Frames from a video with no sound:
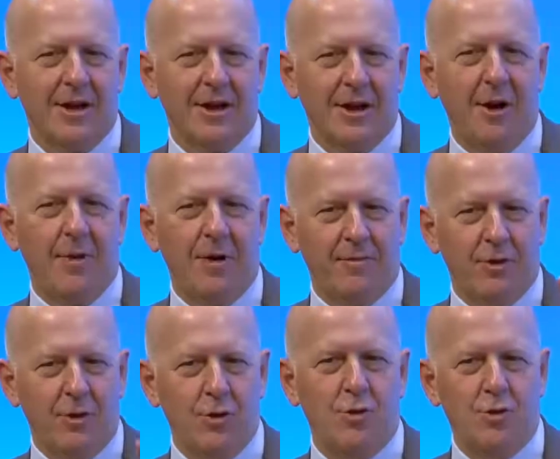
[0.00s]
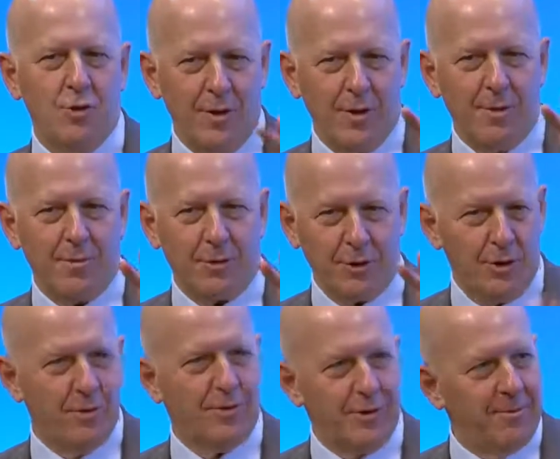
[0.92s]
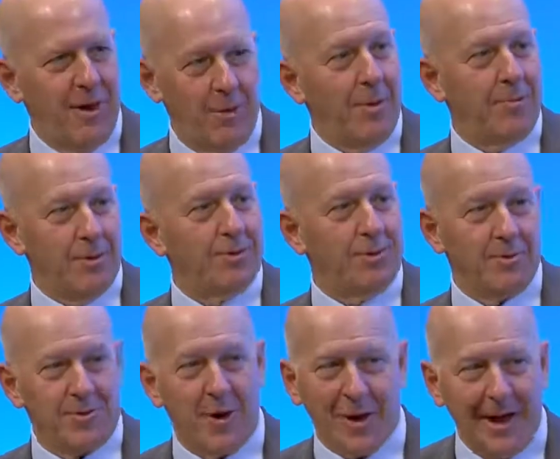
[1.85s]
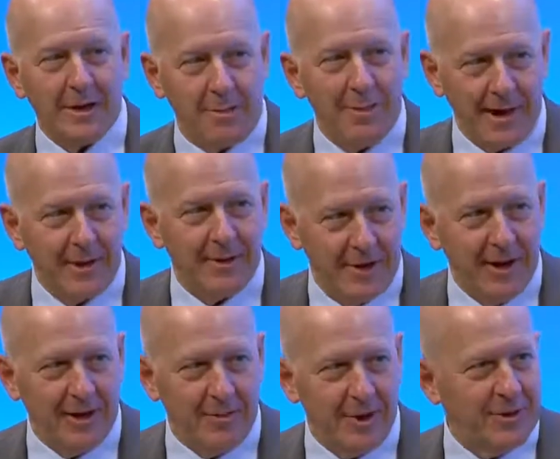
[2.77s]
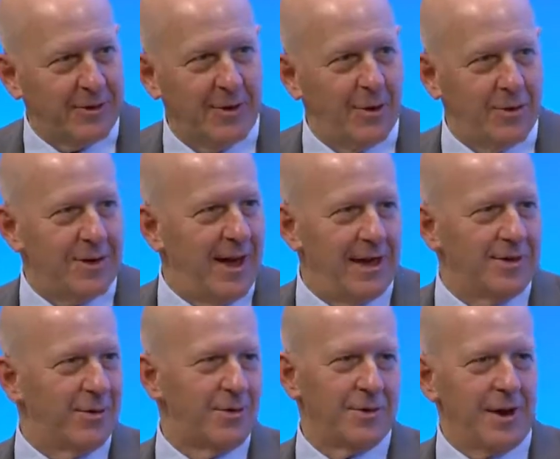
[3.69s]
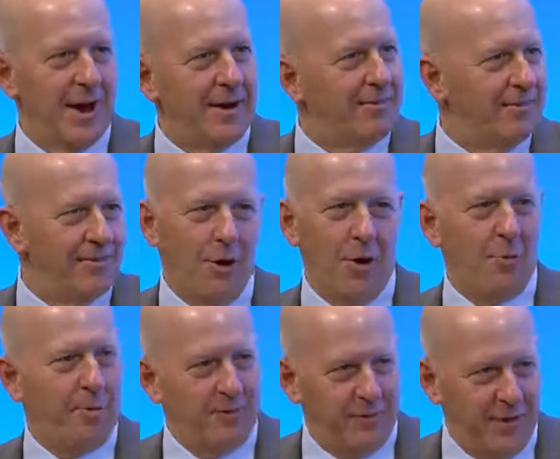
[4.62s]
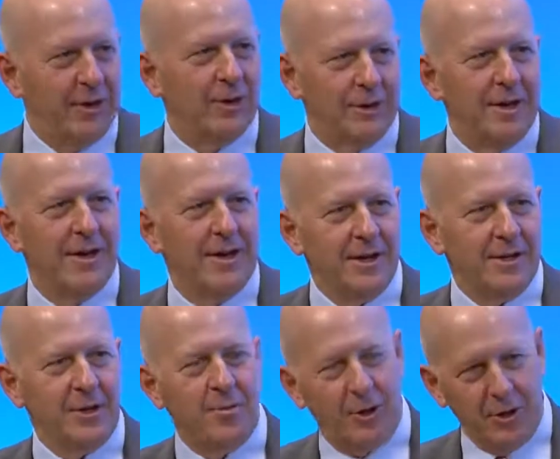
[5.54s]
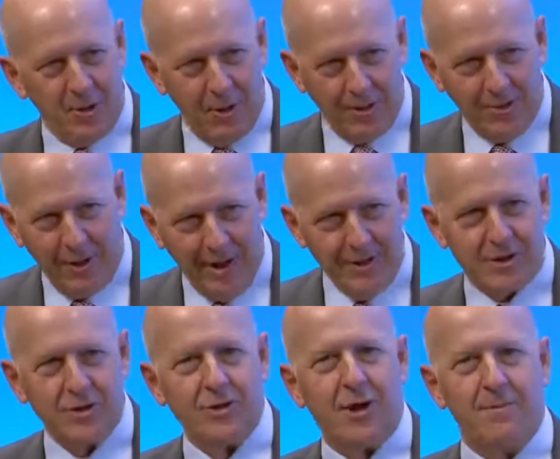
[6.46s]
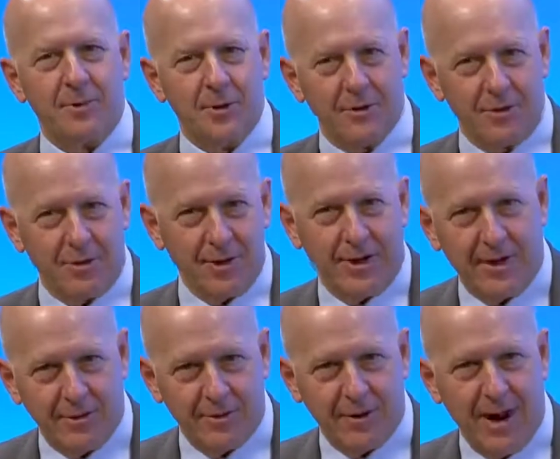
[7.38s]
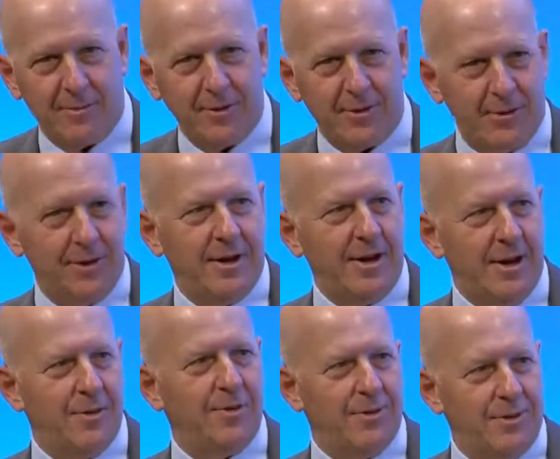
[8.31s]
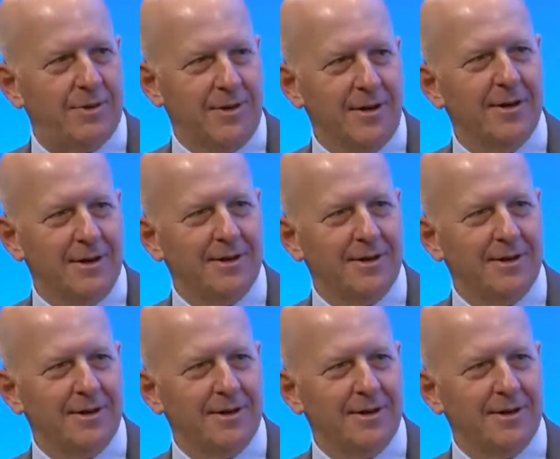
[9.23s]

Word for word: you know, if you produced, and by the way, producing was a very independent thing because in those days it was kind of open field. Yes. You built your own relationships, you turned it into an opportunity. It was,